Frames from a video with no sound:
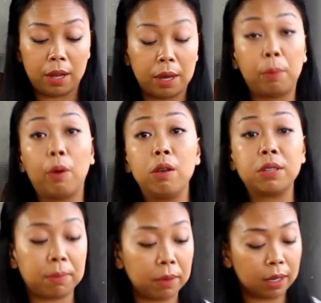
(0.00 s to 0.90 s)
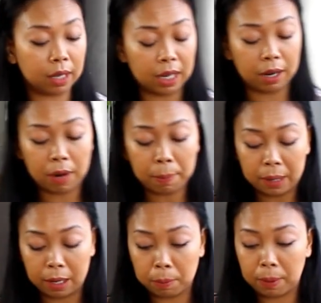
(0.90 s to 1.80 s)
that boils, I'm going to clear up a
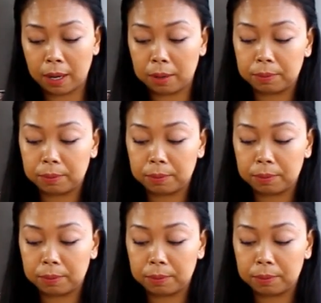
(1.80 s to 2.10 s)
little bit.